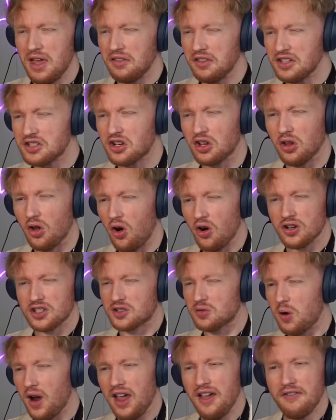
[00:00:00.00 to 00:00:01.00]
his clocks
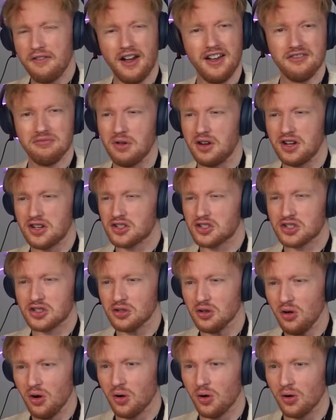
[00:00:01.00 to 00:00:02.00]
25 minutes
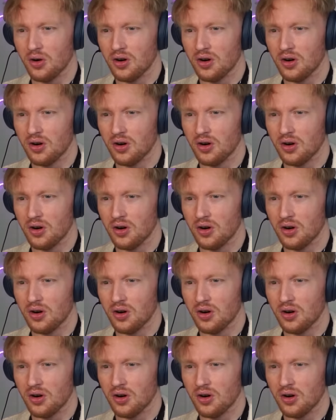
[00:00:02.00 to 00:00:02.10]
slow?